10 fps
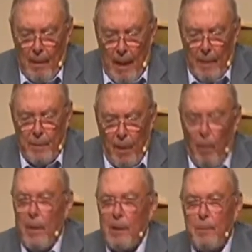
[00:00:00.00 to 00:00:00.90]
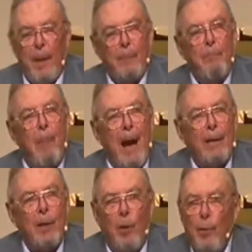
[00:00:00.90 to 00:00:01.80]
has always been
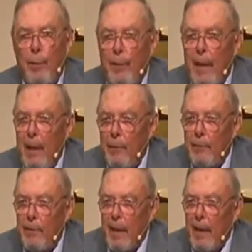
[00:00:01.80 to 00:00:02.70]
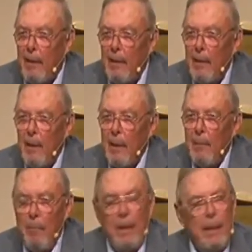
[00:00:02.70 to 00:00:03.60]
monotheistic,
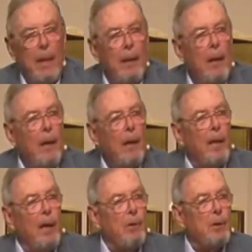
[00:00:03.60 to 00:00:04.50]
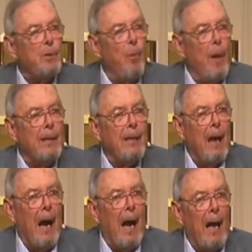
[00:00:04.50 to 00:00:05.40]
meaning there is one
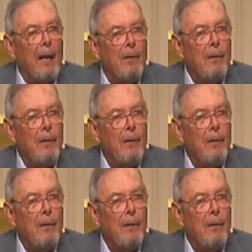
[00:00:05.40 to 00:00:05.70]
God.